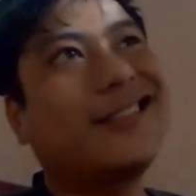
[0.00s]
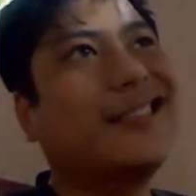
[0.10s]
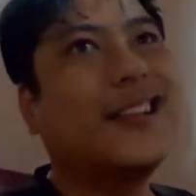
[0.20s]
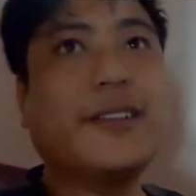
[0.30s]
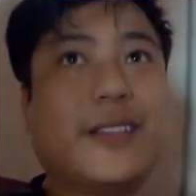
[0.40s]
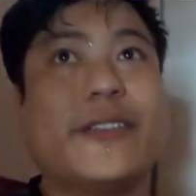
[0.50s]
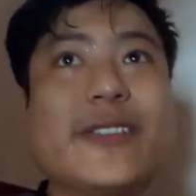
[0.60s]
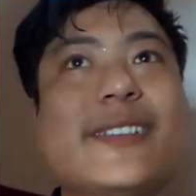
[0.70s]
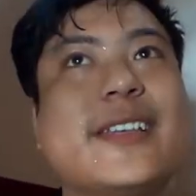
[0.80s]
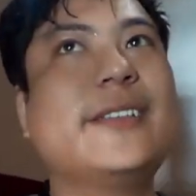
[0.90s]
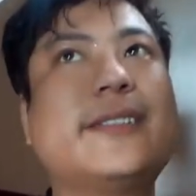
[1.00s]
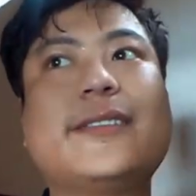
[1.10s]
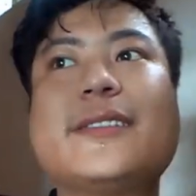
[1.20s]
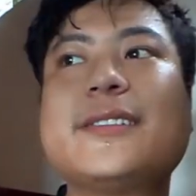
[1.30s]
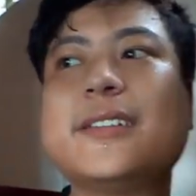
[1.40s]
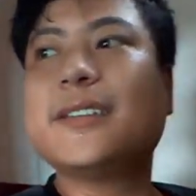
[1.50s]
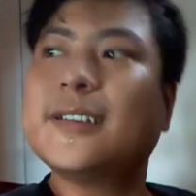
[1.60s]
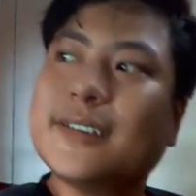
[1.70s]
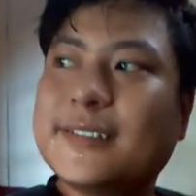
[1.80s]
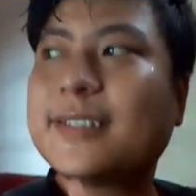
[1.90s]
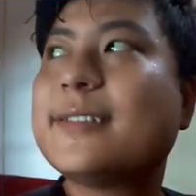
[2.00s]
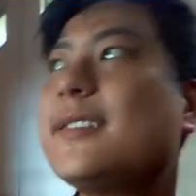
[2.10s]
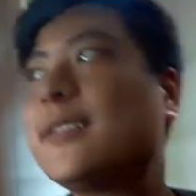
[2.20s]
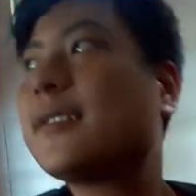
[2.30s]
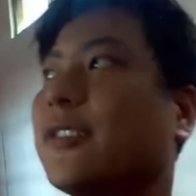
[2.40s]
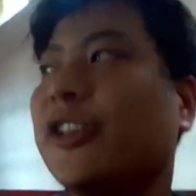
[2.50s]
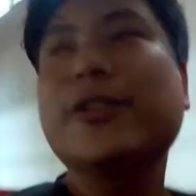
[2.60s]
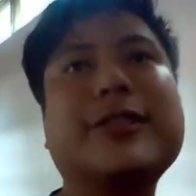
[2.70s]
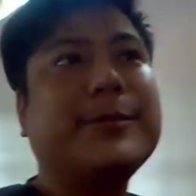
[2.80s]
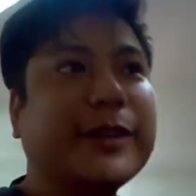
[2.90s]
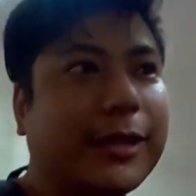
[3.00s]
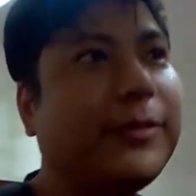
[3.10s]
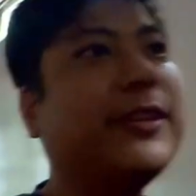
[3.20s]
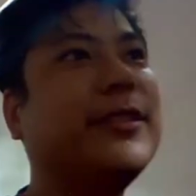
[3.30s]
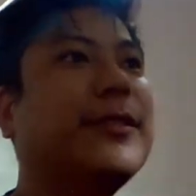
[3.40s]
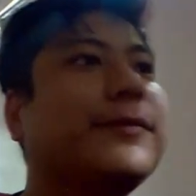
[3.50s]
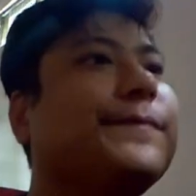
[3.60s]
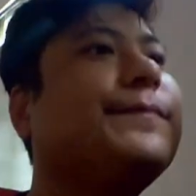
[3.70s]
11 science. 6C. So you pardon me, here.